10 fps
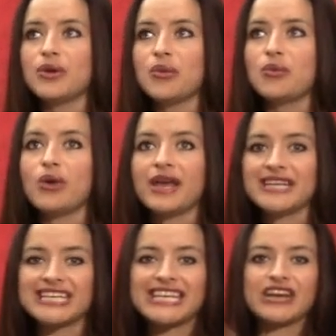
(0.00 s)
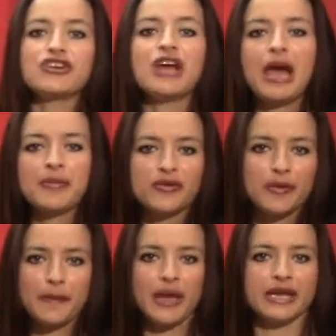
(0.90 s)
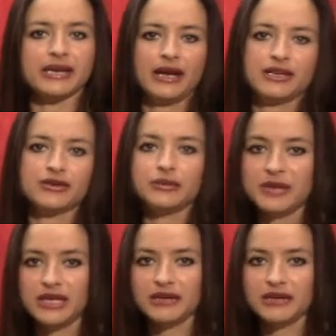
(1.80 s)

what the stereotype of a man has to be.